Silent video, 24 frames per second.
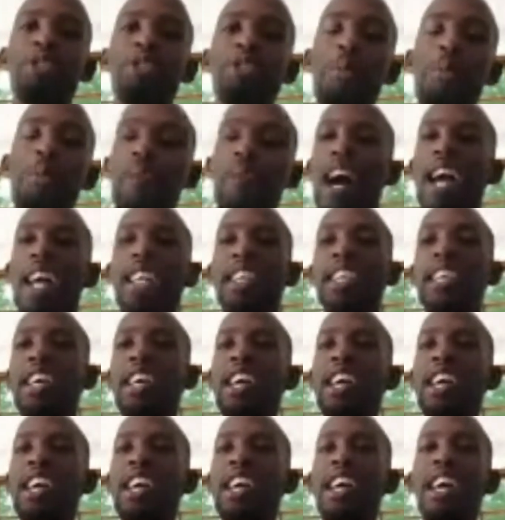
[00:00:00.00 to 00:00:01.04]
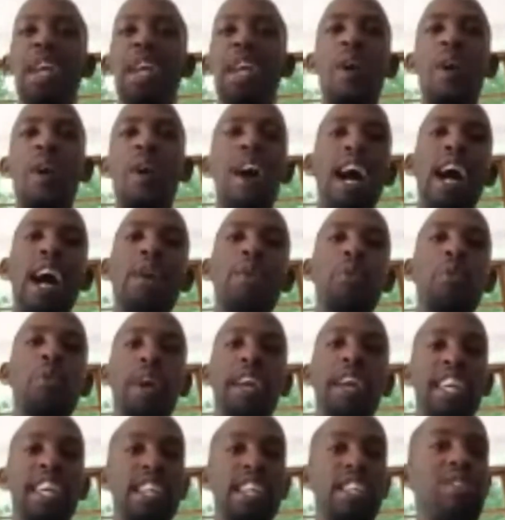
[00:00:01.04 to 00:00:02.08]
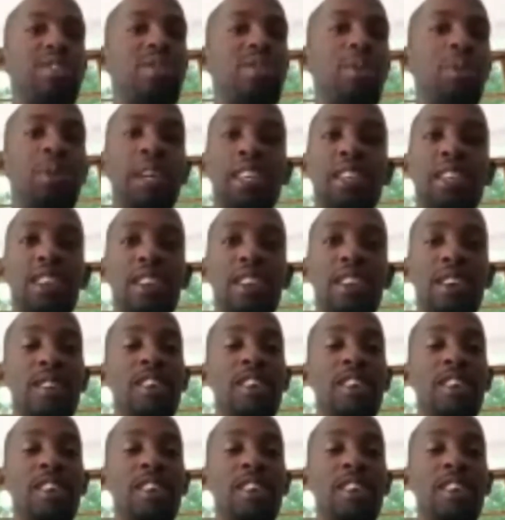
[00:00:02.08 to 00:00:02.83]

you put your mind and hard work into it.